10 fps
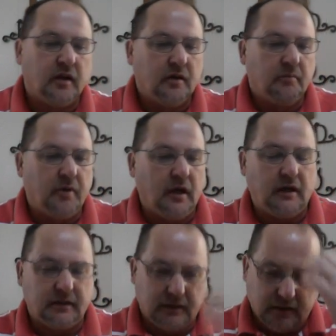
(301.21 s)

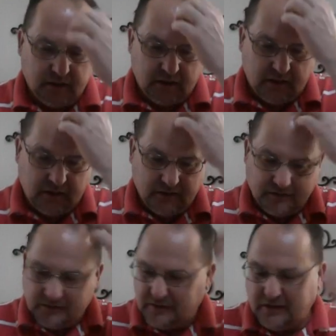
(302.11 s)
but
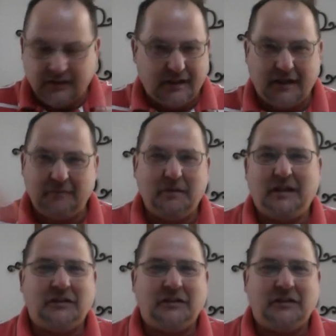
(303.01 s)
they mean